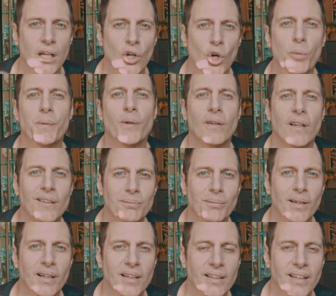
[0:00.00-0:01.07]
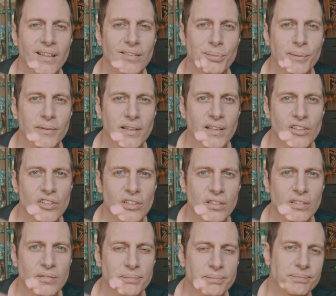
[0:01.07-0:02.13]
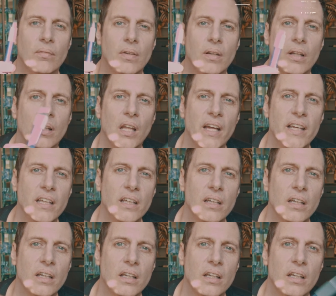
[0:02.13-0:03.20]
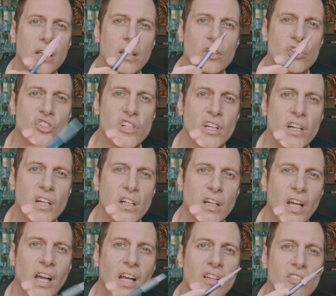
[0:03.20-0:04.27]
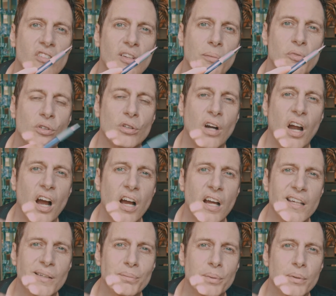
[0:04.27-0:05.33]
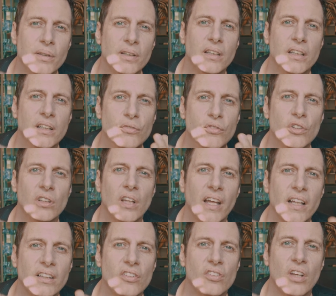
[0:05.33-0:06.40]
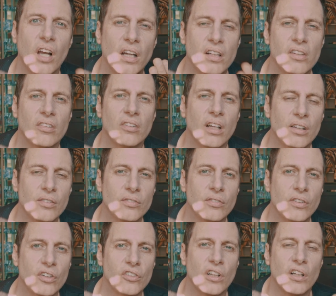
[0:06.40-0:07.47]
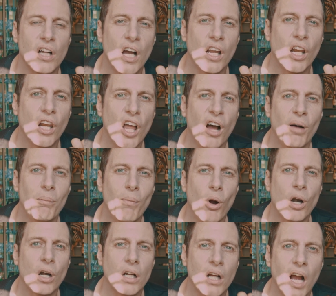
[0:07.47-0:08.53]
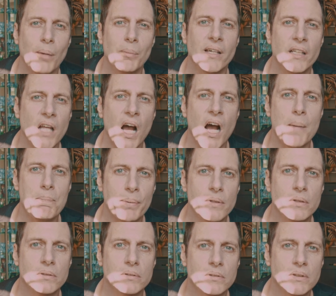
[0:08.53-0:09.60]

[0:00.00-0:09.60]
Hope you liked my explanation. Like share, and subscribe if you like this kind of stuff because I got a lot more coming up.